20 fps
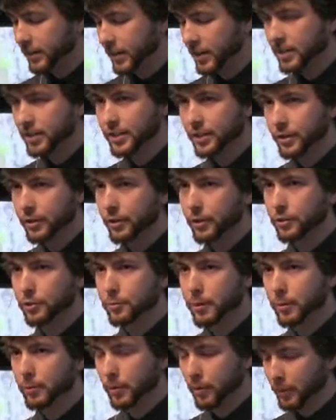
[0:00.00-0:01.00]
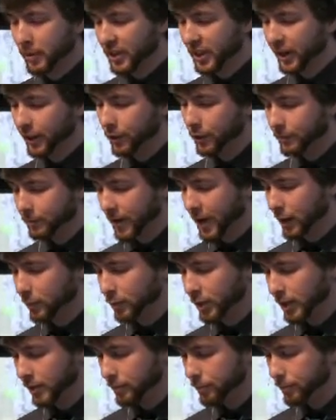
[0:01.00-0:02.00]
and consider those people to be like your
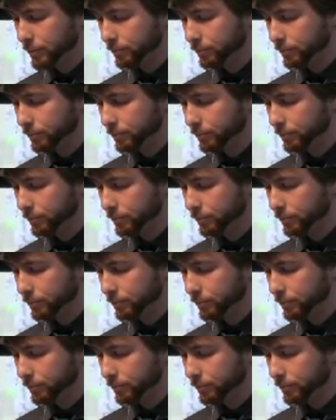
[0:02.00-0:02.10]
family.